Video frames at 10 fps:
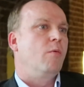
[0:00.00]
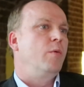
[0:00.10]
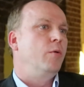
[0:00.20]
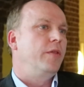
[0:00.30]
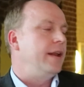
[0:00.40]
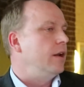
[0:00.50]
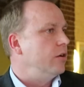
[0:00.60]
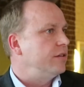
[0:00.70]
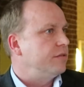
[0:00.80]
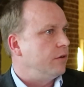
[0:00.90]
We will then
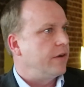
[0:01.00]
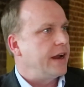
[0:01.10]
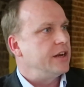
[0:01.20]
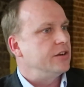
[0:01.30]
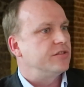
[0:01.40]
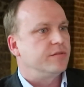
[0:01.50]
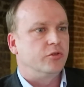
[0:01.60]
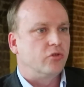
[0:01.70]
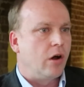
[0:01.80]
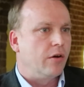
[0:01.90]
look to arrange some
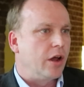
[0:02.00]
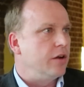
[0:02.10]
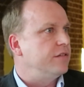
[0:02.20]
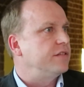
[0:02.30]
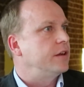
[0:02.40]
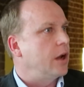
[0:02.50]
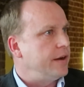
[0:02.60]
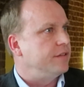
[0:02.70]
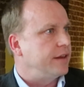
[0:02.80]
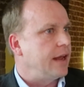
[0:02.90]
trial loads
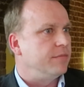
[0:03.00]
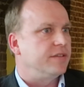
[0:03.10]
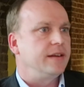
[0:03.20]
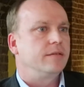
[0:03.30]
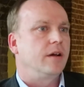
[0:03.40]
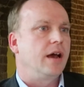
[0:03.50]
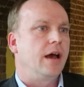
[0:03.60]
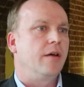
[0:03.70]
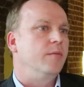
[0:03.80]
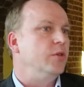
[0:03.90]
going into Kemsley.
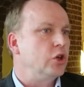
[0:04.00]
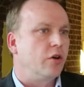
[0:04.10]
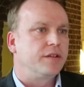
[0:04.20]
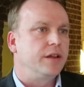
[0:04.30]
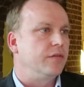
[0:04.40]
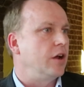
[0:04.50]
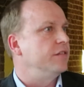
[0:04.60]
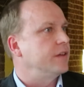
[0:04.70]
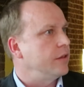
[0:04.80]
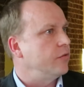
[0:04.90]
The majority of
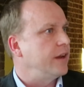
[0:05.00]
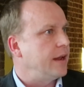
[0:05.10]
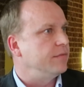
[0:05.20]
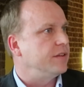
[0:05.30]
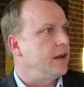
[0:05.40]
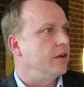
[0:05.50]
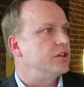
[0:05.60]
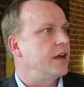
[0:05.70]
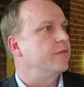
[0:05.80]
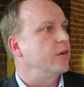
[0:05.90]
loads going through Kemsley are
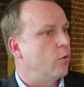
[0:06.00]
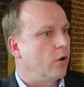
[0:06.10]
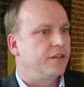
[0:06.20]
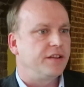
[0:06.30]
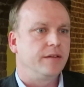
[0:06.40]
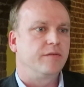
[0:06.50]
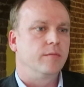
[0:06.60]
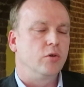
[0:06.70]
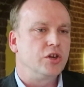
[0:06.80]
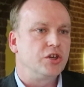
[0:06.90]
checked for quality and for
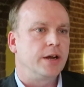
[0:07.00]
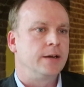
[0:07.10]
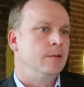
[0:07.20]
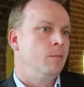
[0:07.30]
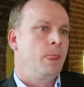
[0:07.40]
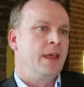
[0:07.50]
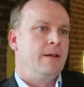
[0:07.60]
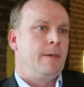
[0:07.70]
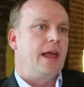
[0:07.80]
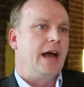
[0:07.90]
moisture.
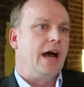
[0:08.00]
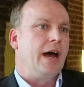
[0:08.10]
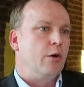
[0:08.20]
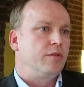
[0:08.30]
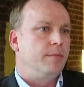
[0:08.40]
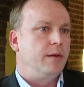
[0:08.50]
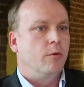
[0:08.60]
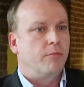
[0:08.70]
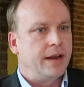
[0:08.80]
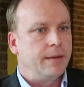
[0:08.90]
And ultimately
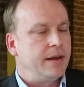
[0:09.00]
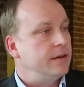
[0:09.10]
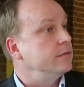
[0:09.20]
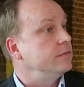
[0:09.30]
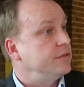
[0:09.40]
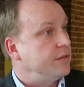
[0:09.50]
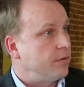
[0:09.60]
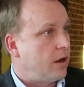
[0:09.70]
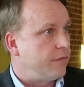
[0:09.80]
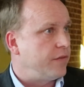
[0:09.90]
we'll them in,
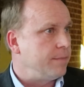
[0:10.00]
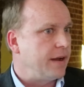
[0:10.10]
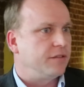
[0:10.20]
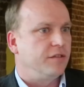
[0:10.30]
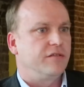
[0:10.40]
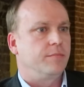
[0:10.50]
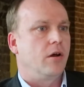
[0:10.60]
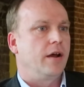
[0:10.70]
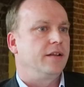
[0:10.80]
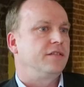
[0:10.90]
supply feedback to the
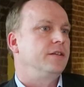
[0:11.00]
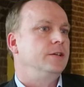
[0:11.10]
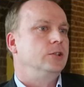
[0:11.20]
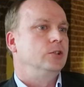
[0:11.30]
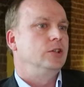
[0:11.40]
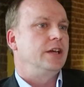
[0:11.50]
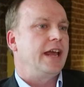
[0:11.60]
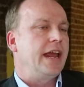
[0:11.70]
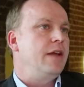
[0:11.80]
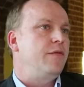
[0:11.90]
suppliers.
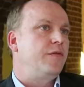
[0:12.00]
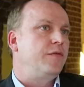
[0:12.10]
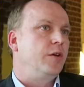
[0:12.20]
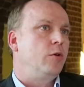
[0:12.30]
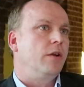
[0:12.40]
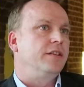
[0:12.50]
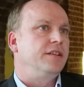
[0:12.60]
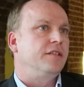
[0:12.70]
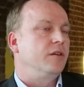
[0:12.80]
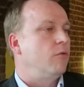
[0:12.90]
If the quality
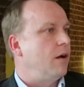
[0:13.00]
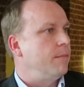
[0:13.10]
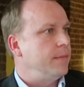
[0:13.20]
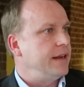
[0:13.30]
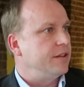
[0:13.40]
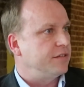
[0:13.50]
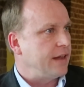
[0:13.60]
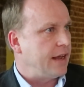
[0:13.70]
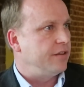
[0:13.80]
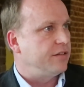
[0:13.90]
doesn't quite meet the
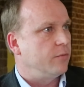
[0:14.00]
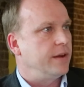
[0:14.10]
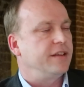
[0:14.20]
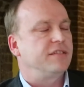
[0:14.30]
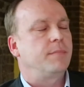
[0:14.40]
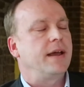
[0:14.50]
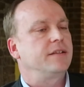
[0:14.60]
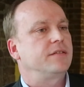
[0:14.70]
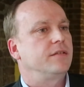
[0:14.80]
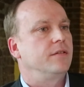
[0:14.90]
standards that we
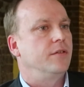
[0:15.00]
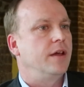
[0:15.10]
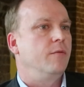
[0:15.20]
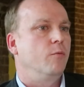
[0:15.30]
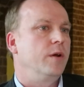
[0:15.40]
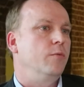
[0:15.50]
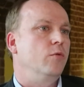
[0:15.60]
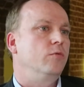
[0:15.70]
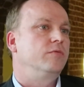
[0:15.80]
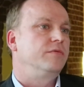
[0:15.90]
expect, then we
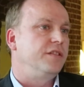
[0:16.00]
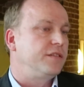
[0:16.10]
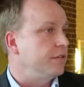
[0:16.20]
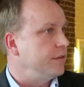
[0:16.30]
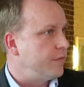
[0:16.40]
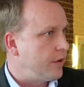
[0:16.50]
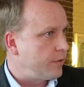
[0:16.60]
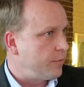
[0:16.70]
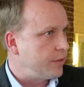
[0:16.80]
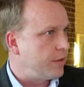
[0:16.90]
will discuss it
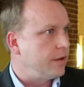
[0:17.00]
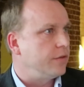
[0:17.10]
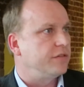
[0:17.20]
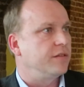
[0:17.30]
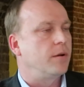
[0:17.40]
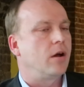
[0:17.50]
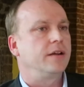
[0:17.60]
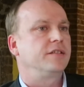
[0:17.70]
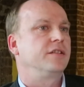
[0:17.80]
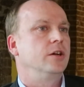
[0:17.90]
further with the
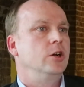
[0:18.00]
suppliers.